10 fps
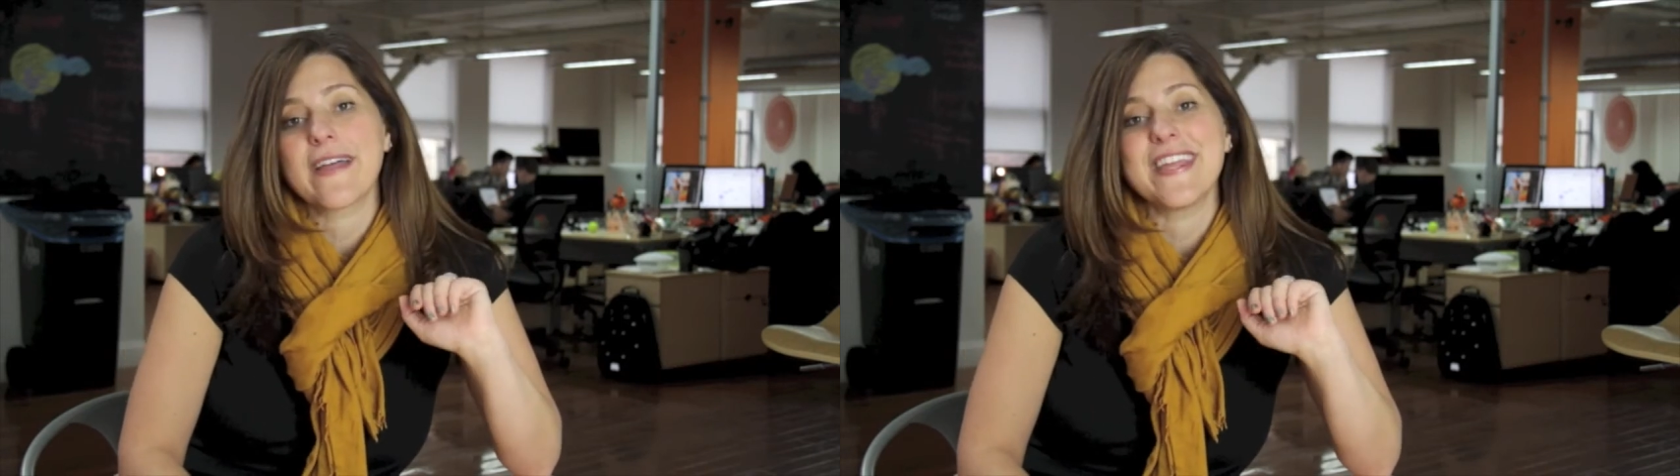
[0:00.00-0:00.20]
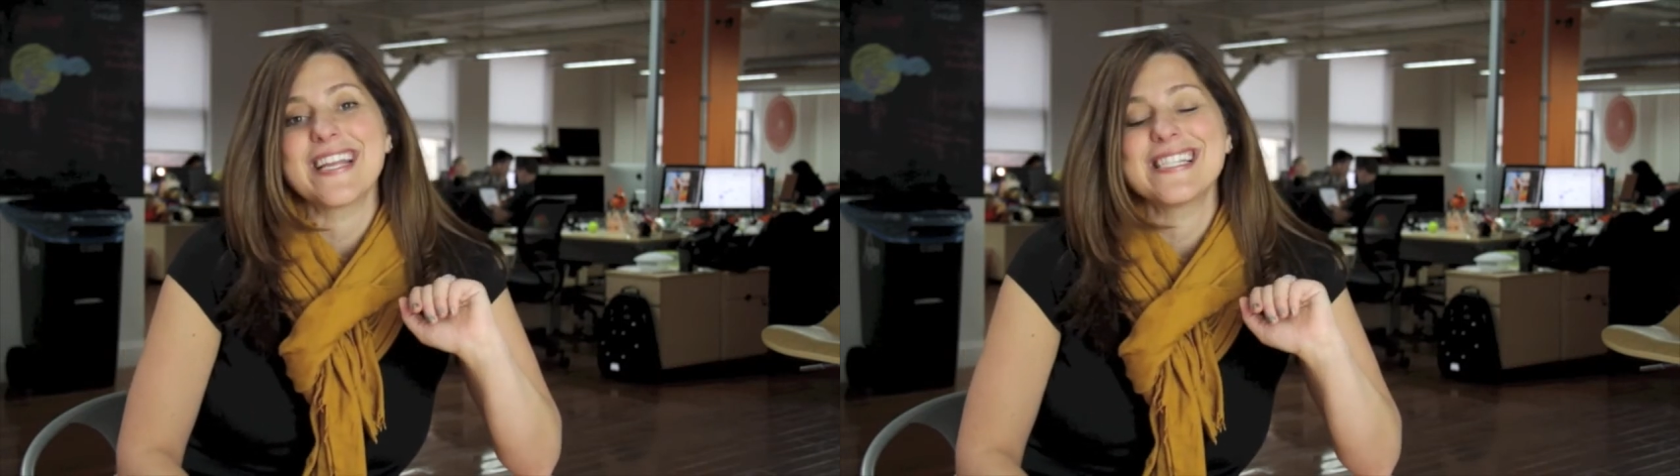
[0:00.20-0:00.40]

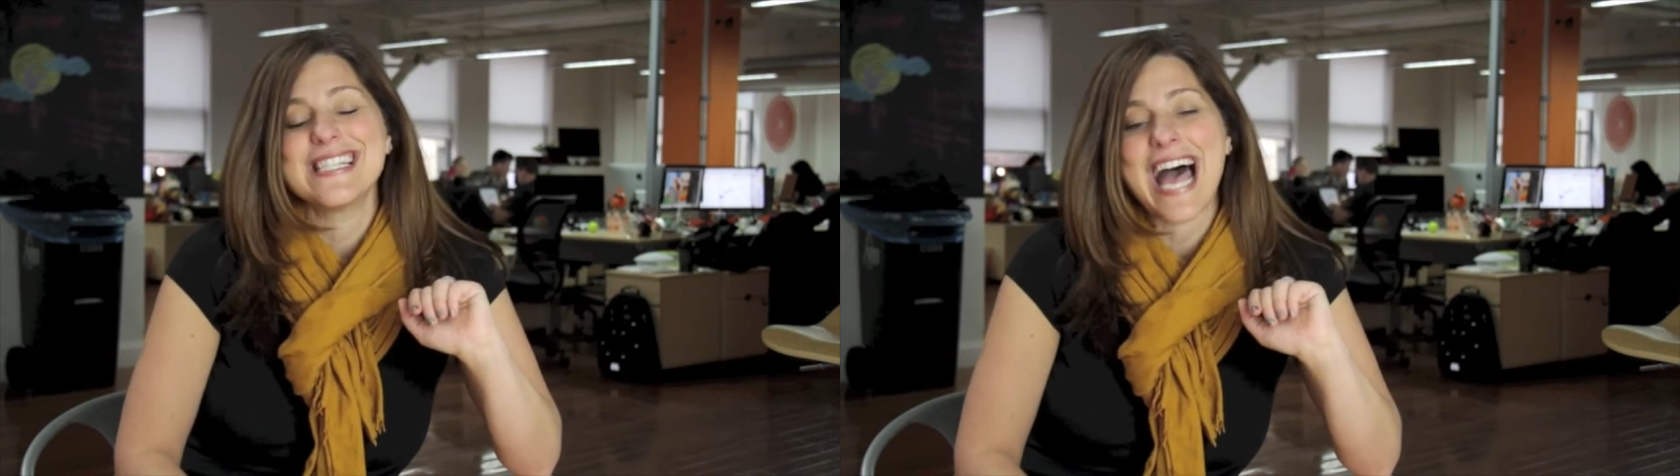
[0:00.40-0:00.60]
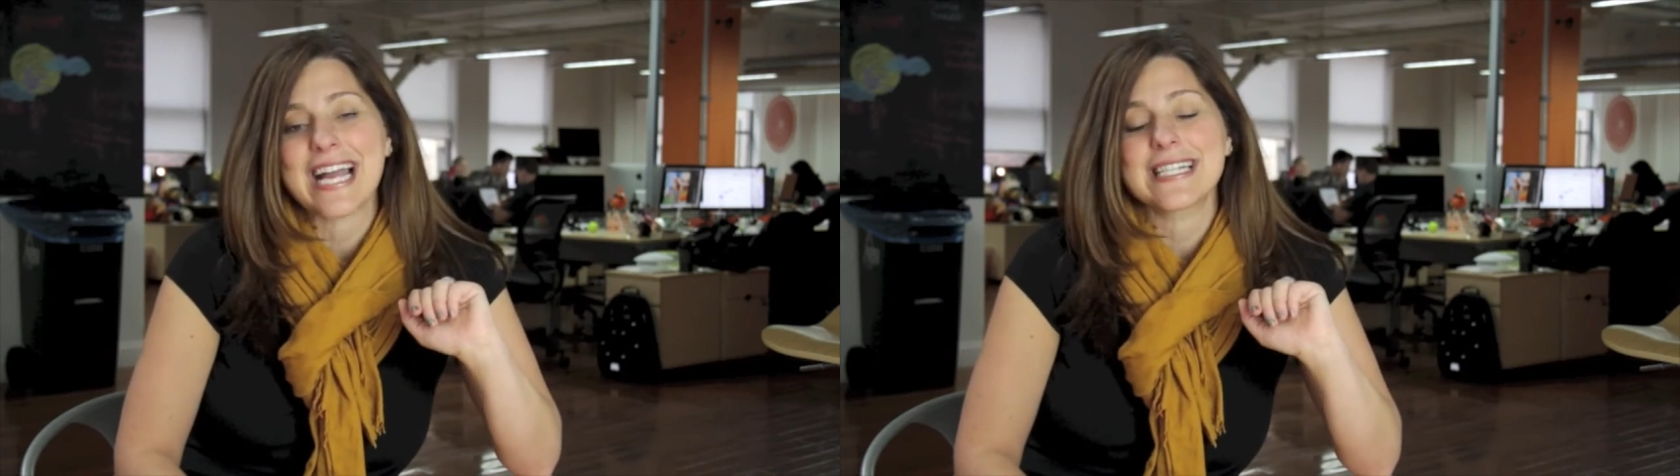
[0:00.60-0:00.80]
at the
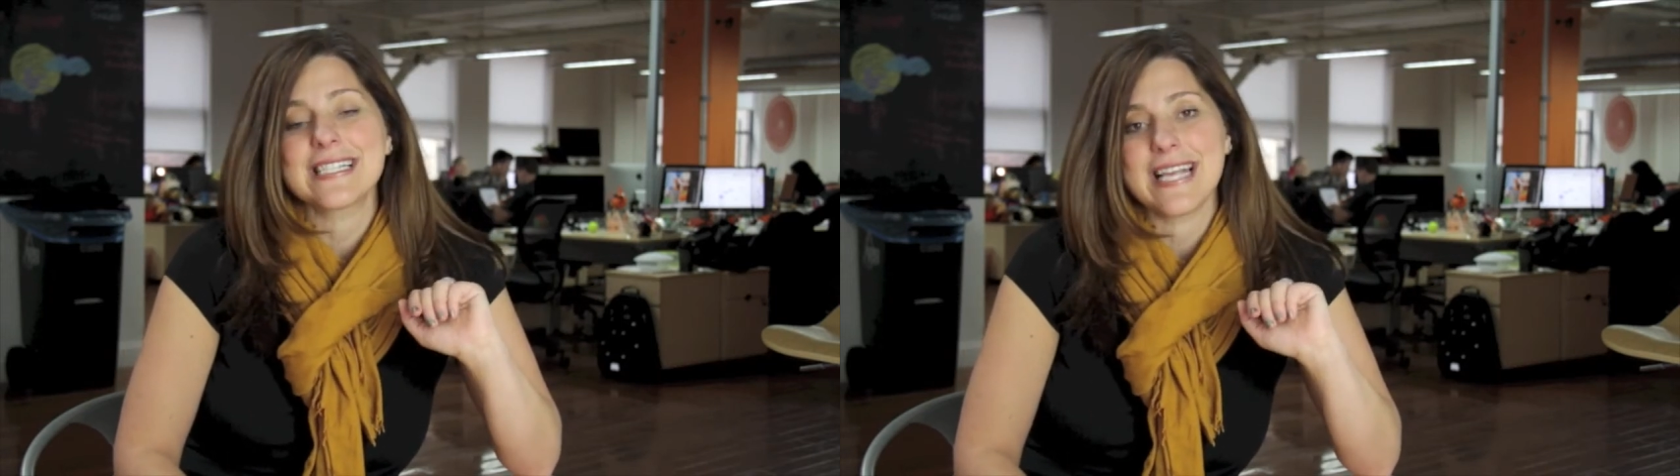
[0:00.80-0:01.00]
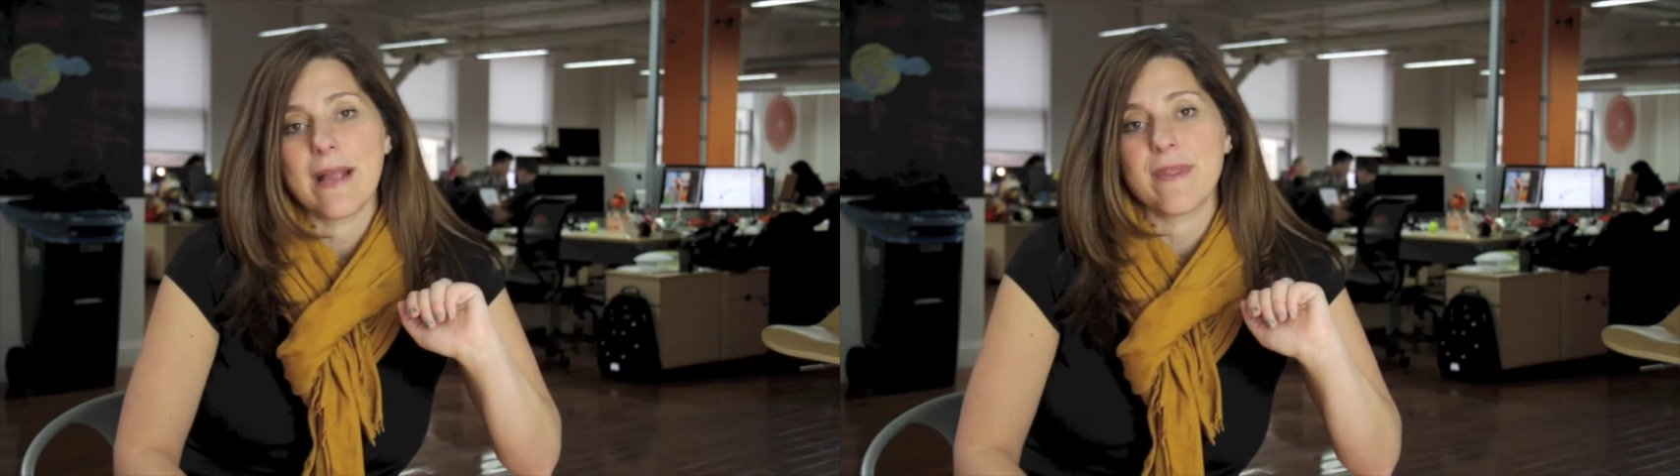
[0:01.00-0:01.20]
exact
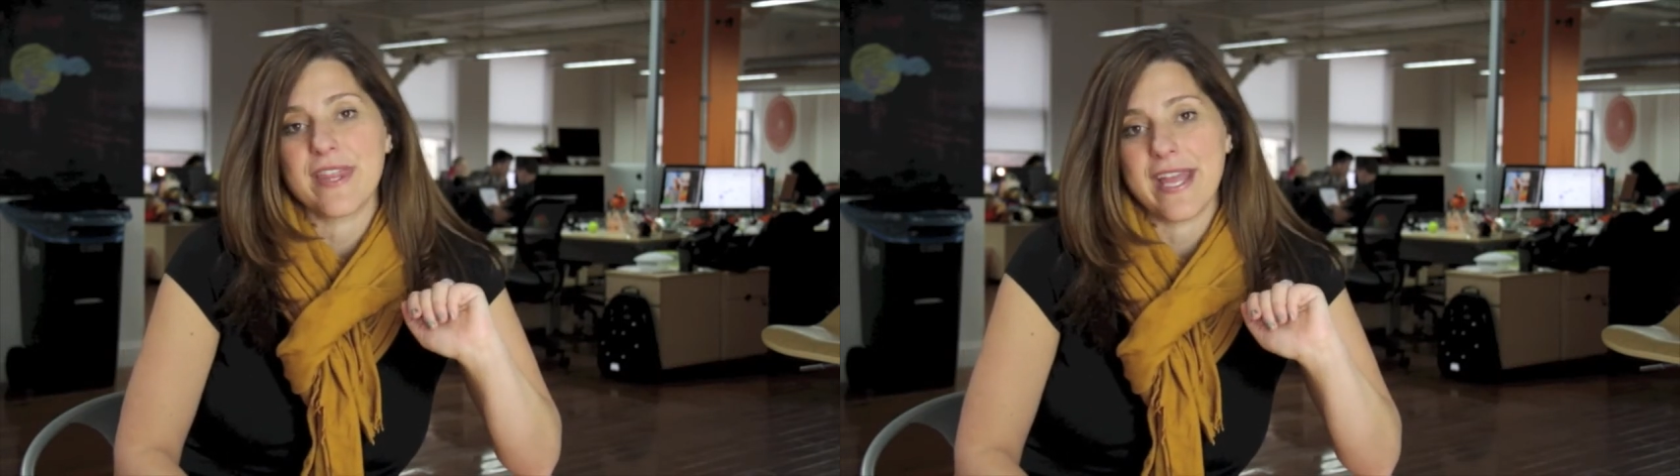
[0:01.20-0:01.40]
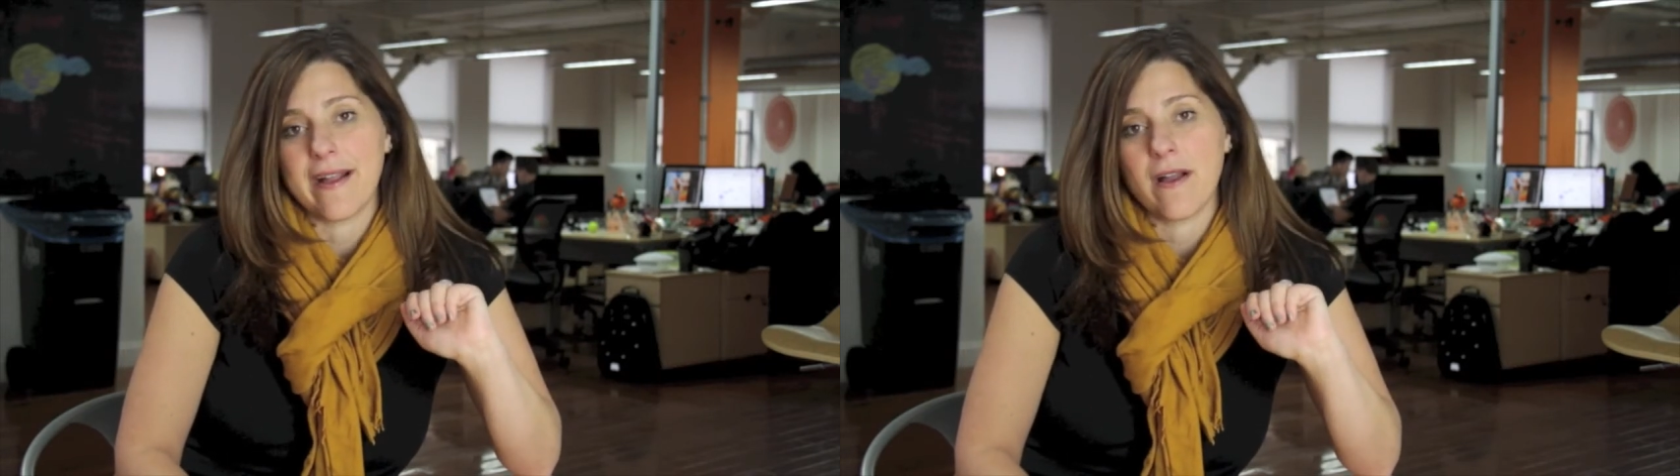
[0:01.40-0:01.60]
same
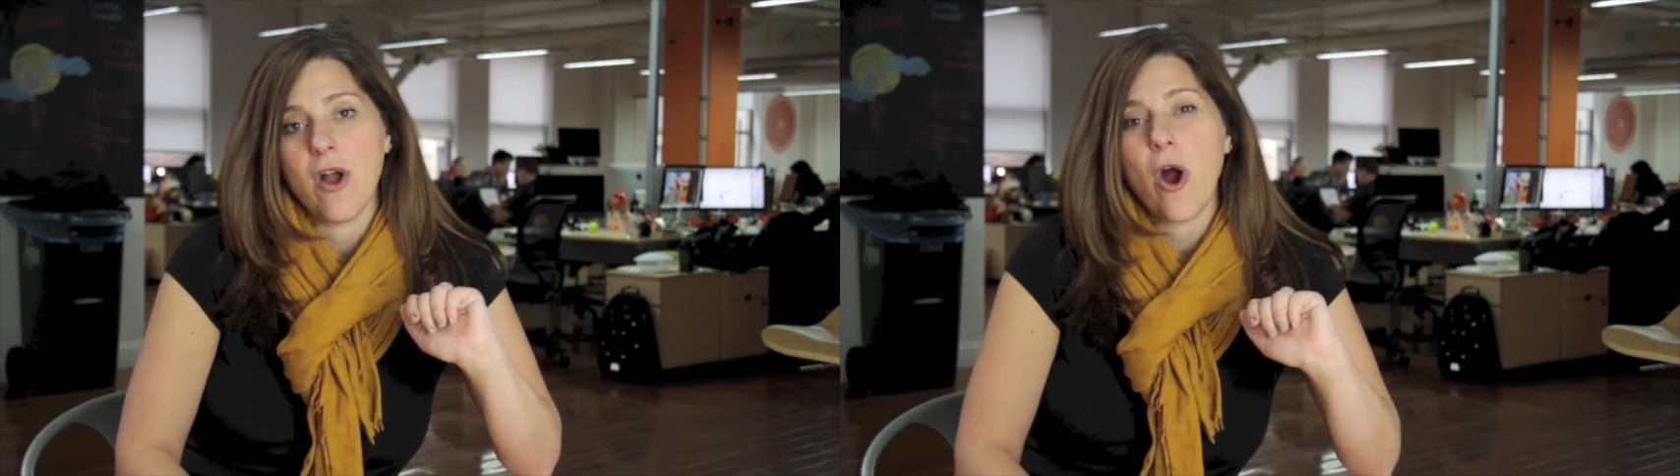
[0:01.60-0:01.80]
thing.